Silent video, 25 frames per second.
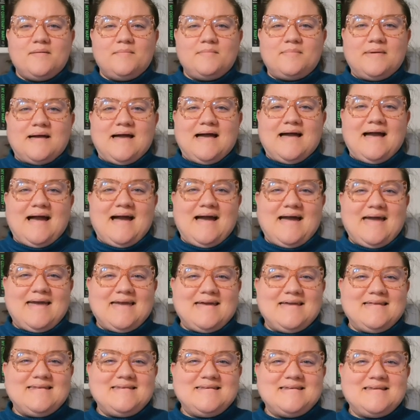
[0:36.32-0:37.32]
But I
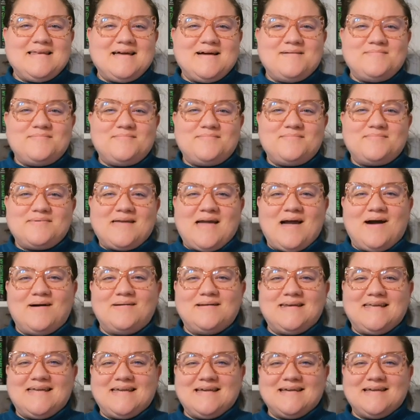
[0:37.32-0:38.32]
ended up
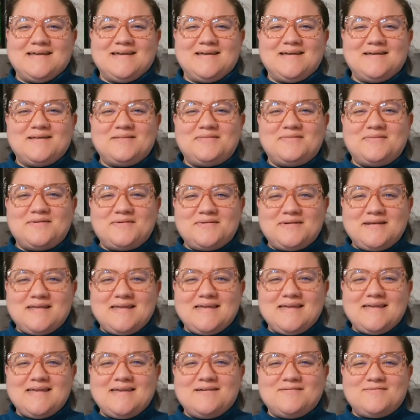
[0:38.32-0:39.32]
counting
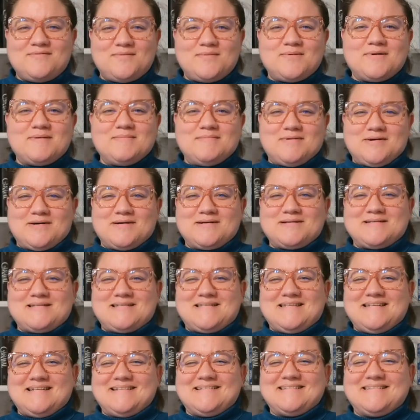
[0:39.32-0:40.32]
34
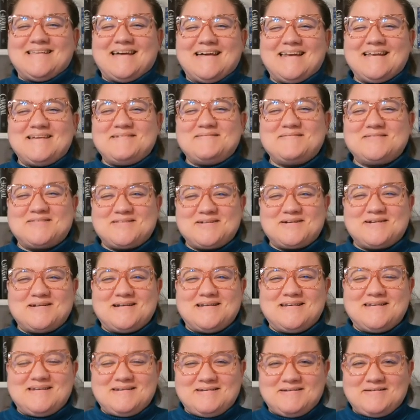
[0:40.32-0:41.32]
books that I've
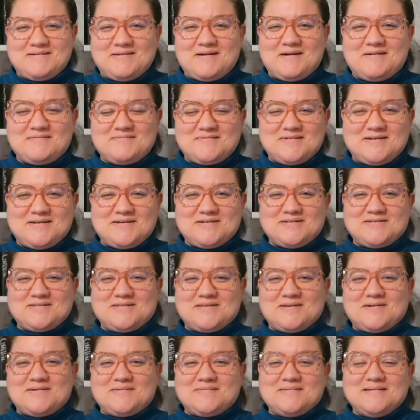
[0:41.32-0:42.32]
started and are not finished.
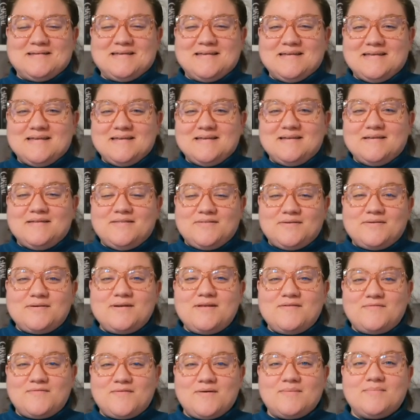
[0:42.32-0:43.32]
So
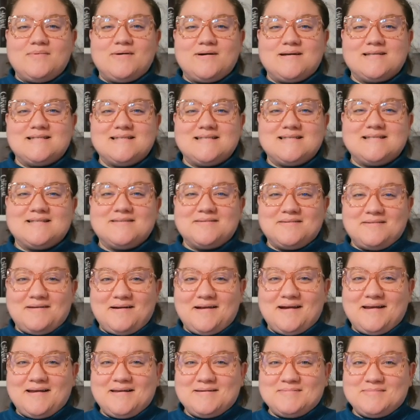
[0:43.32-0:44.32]
34 books is a
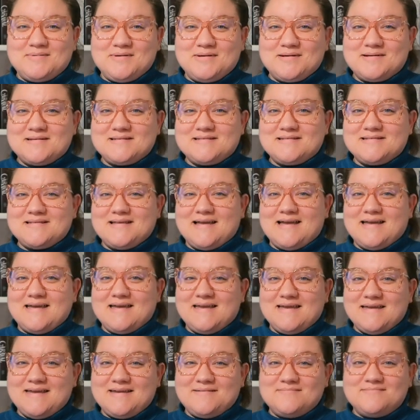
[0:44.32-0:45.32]
lot of books. I
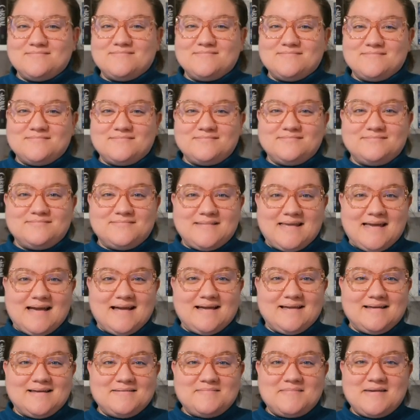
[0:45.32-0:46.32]
am,
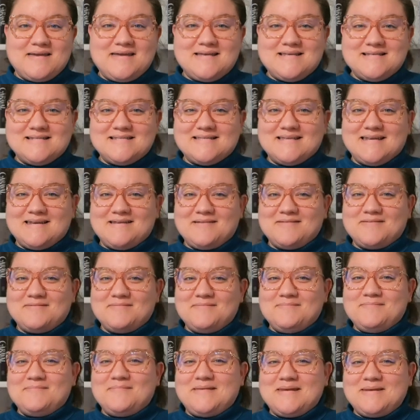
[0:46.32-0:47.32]
amazed at how
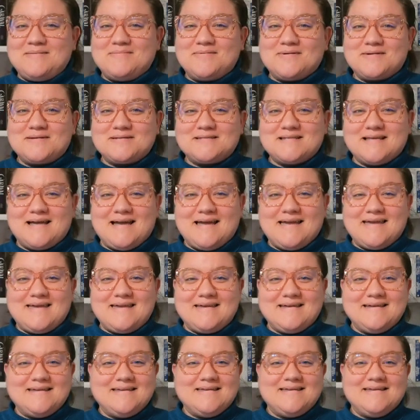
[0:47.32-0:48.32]
many books
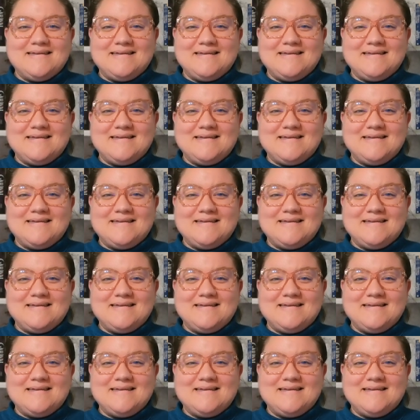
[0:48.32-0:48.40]
I